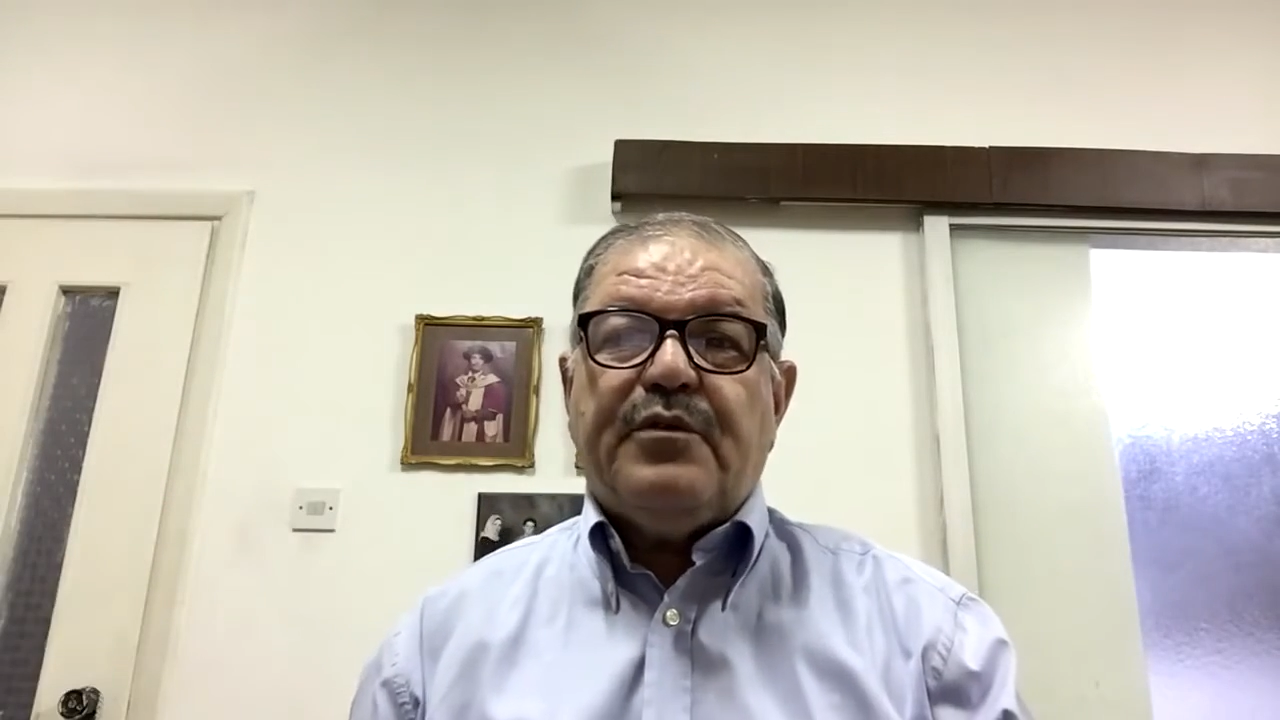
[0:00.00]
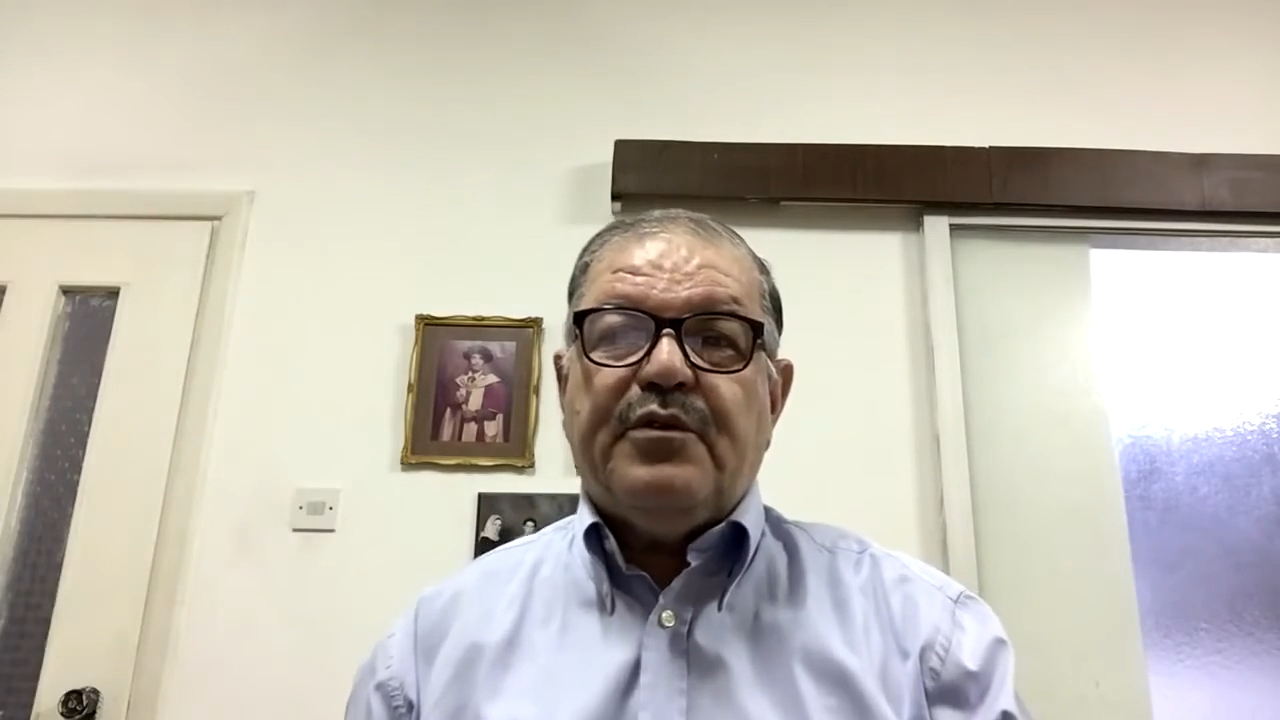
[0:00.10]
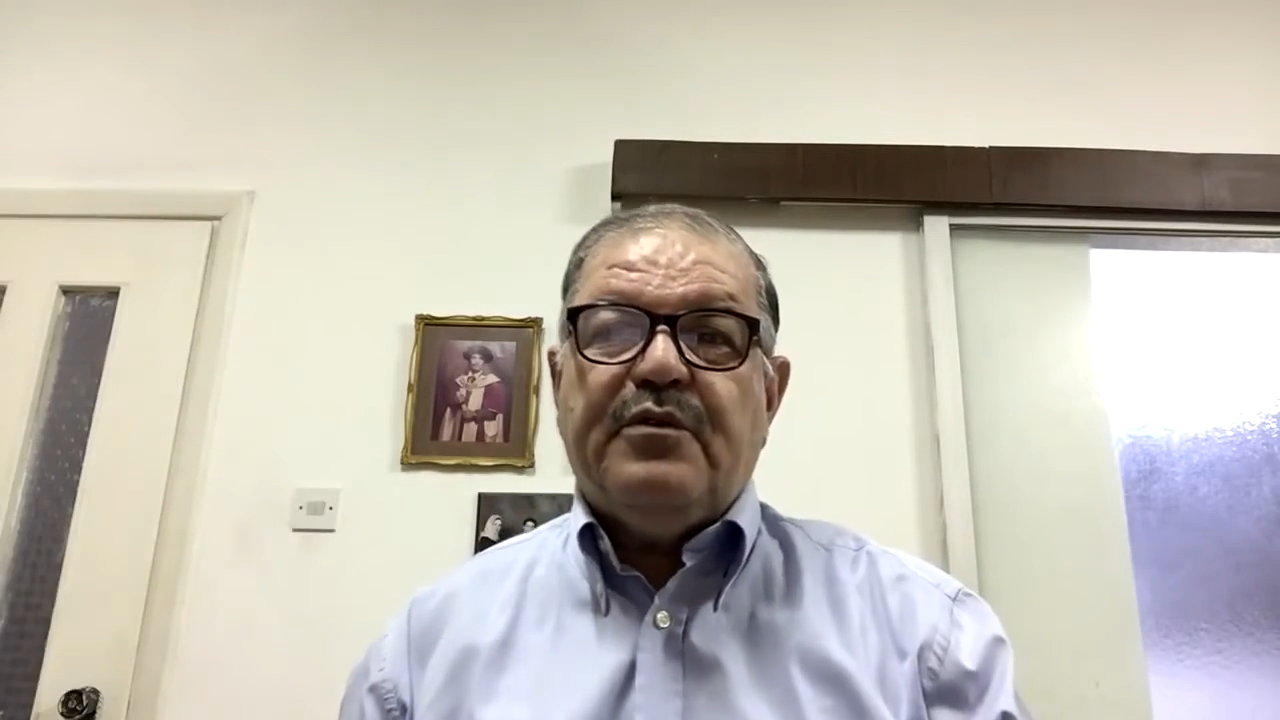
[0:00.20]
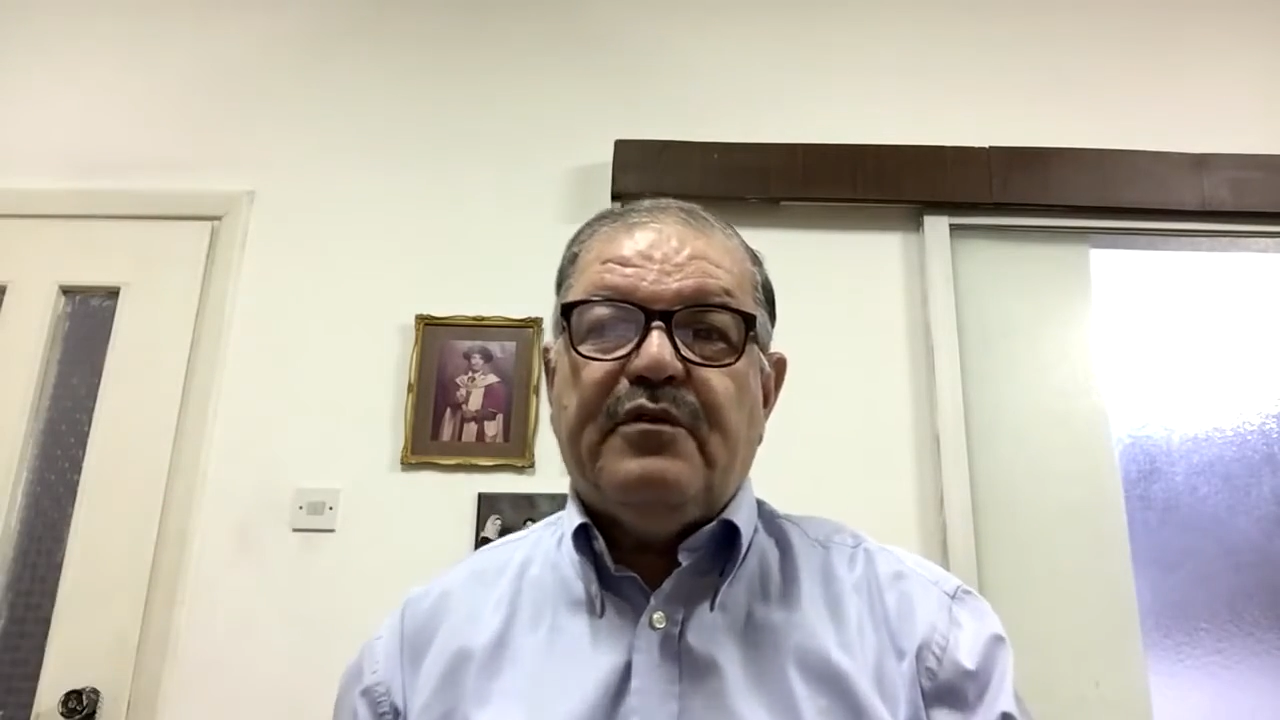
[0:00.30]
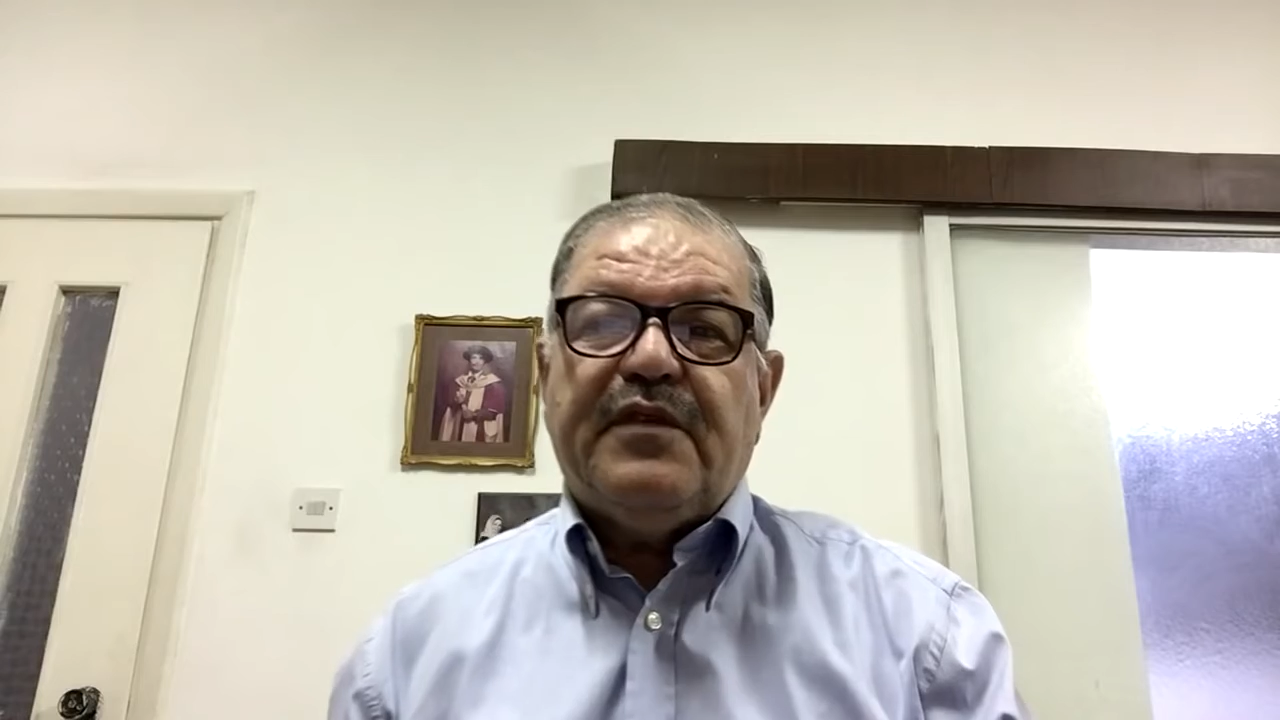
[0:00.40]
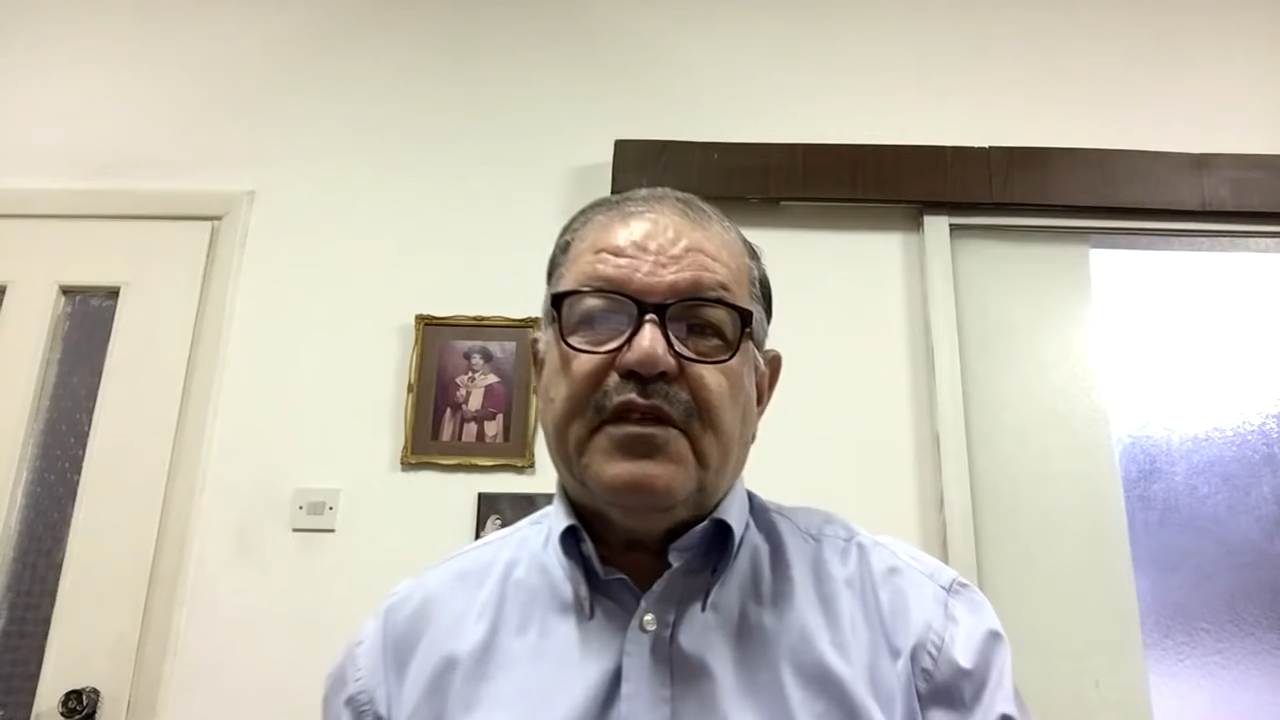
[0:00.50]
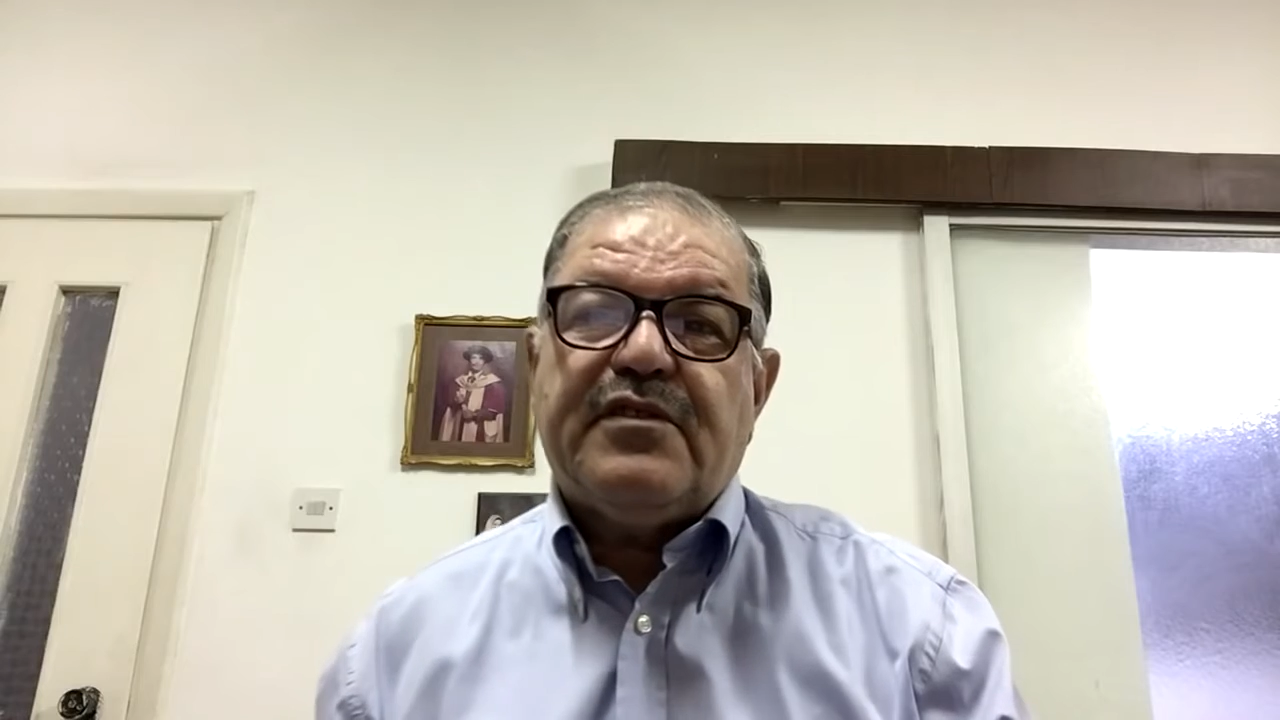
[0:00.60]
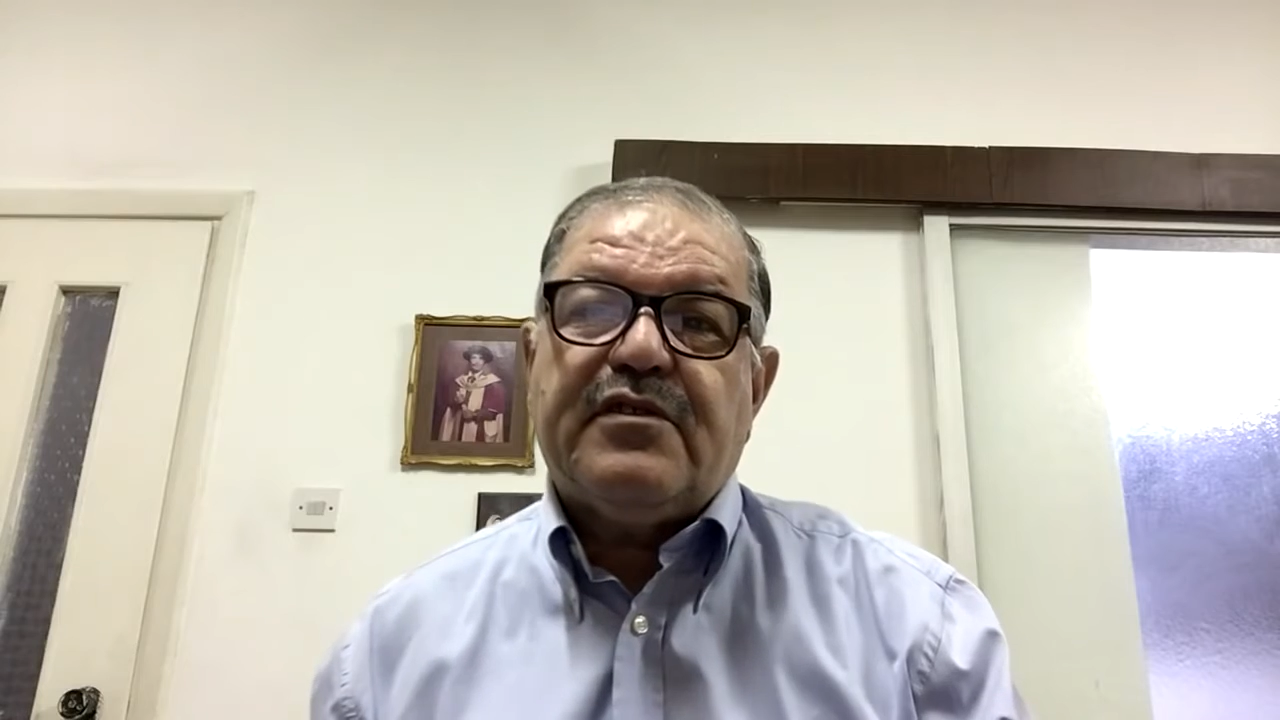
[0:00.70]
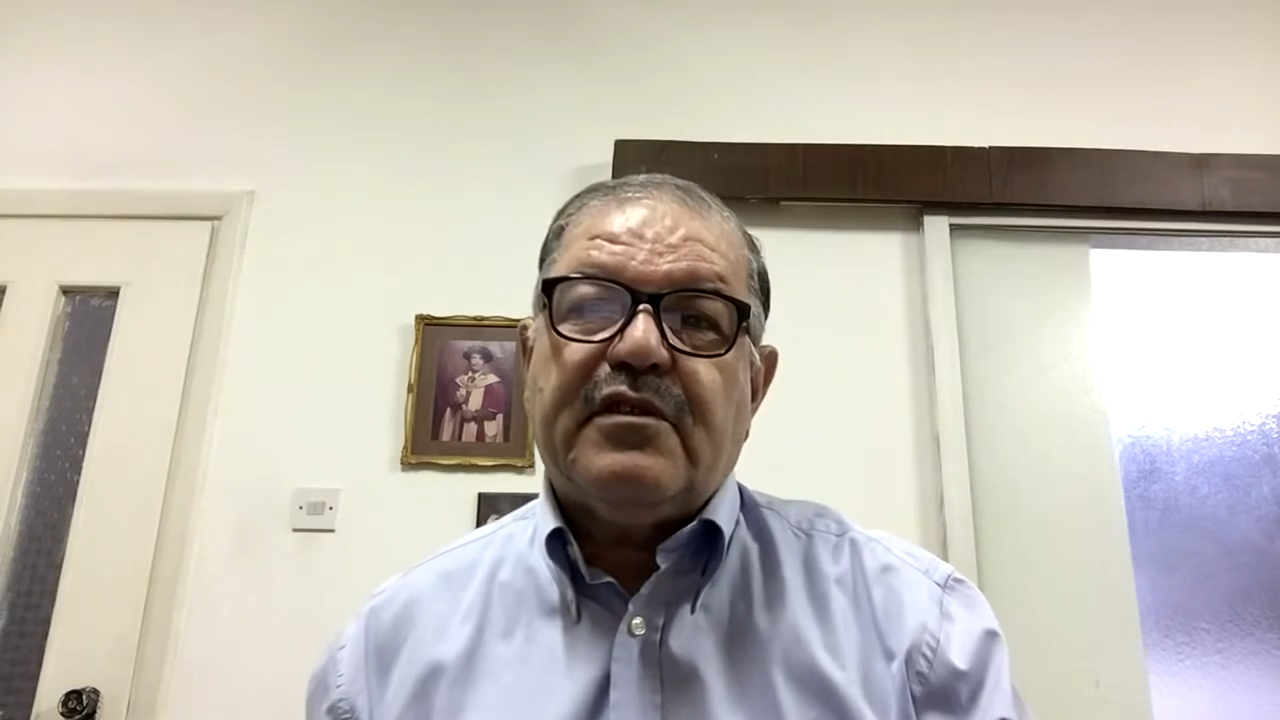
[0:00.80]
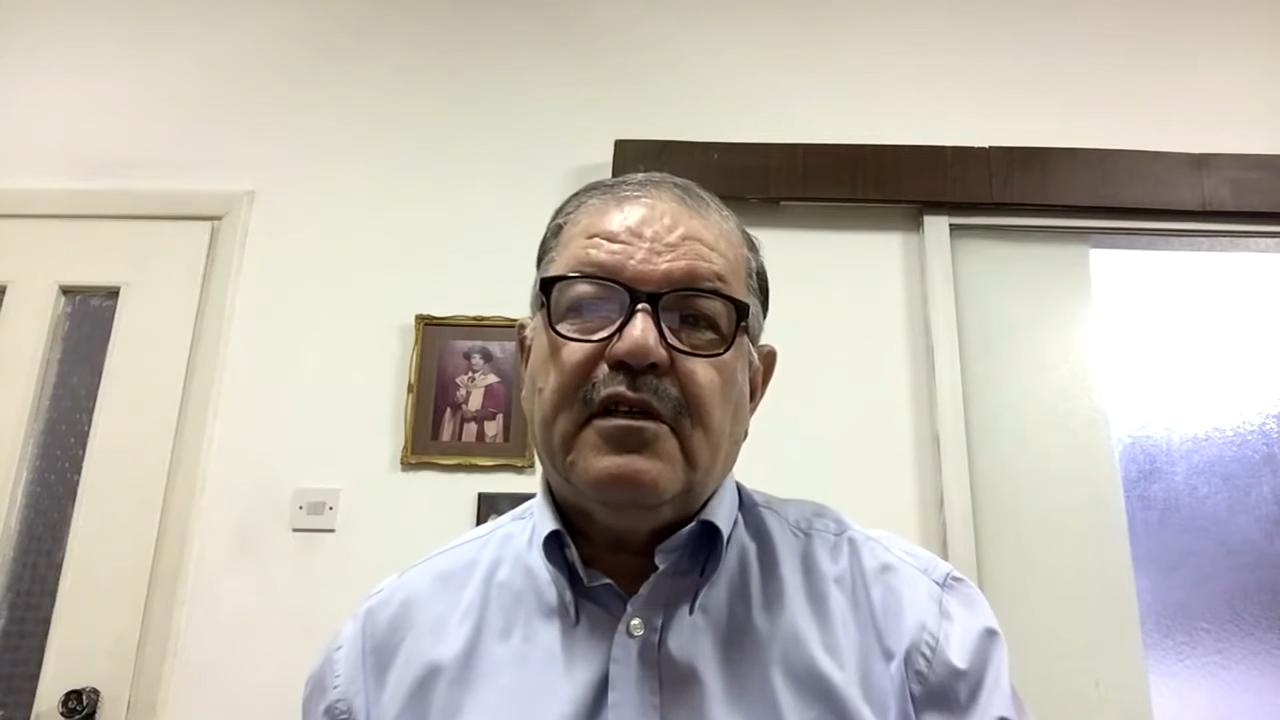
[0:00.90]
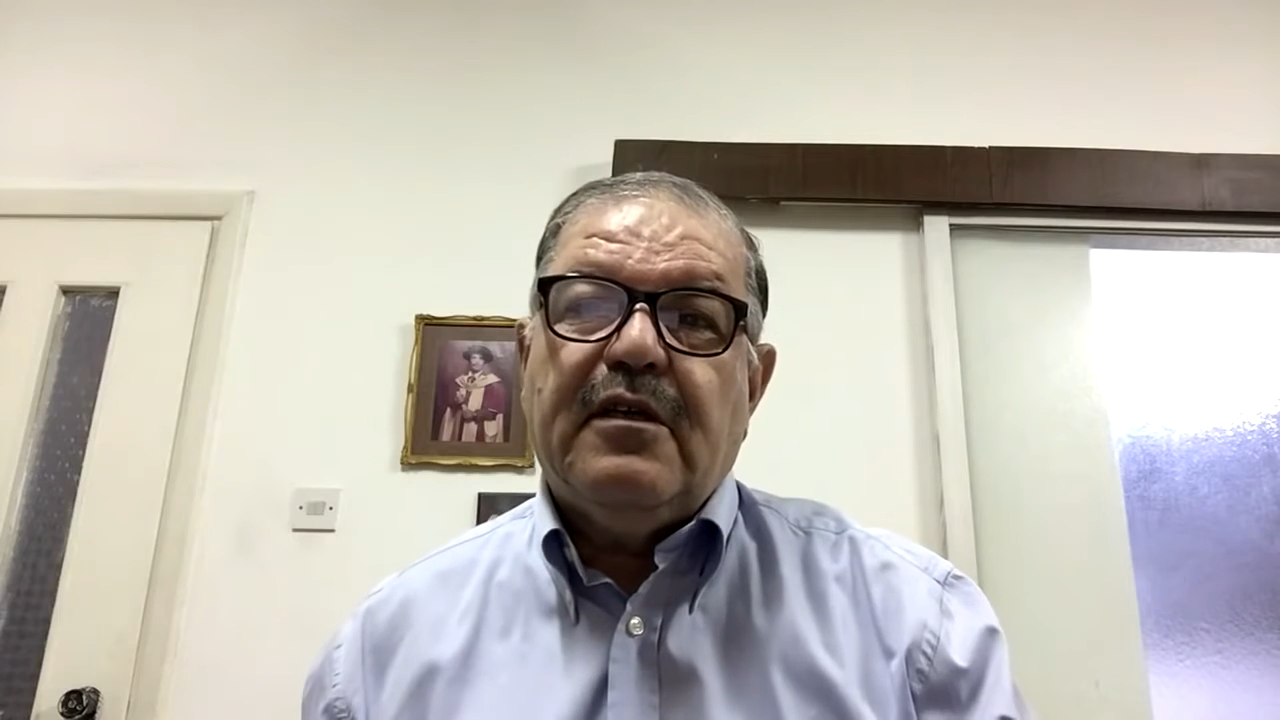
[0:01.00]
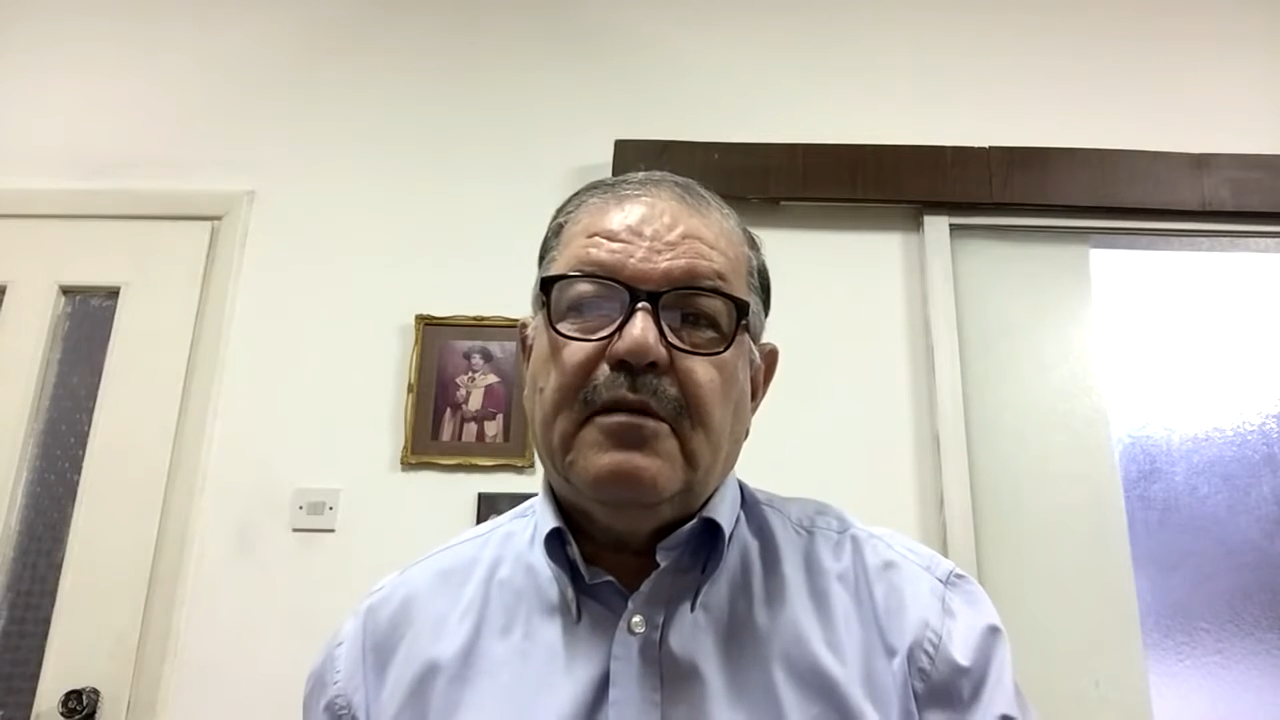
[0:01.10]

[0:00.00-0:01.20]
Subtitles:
the universe